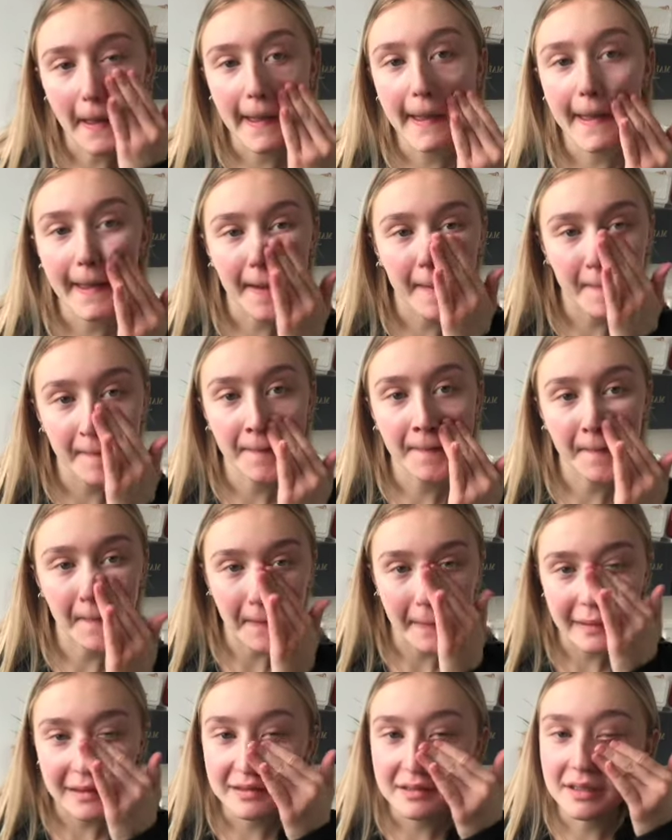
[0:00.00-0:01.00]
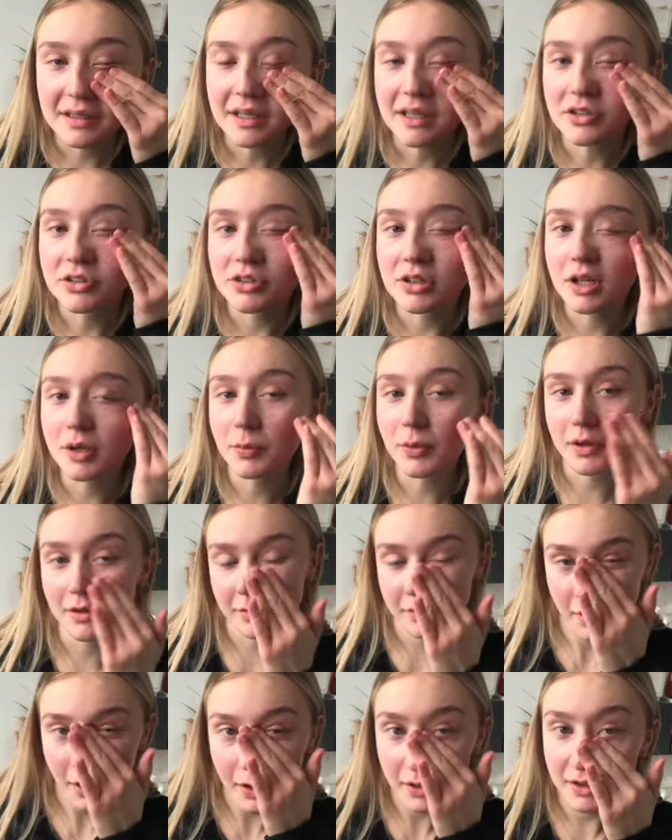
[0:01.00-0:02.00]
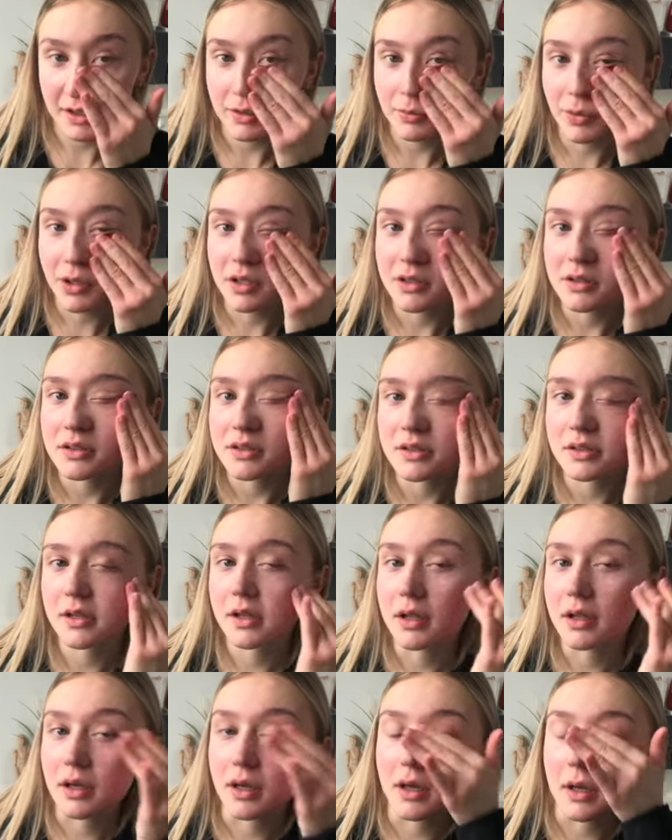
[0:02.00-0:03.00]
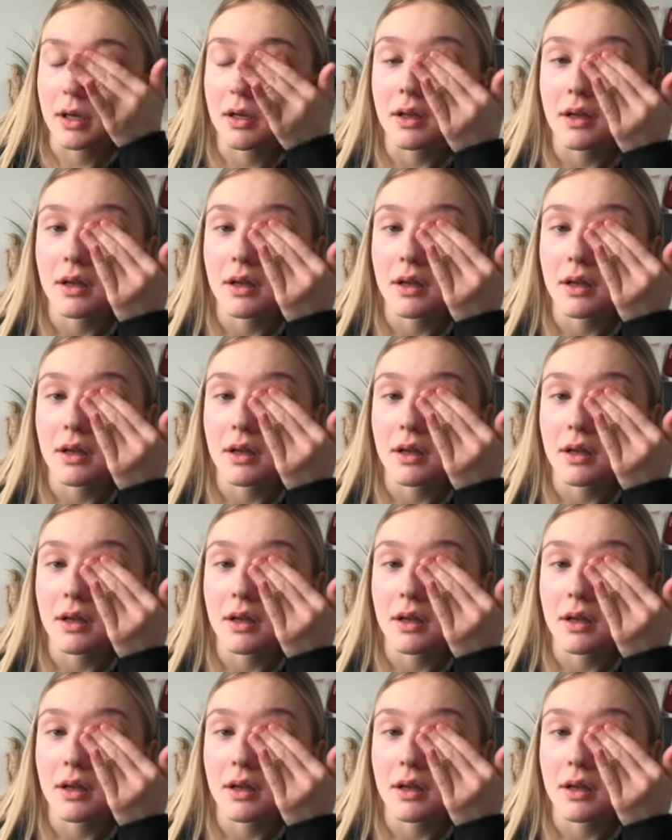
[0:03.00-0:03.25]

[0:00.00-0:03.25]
Um, it's literally one of the only ones that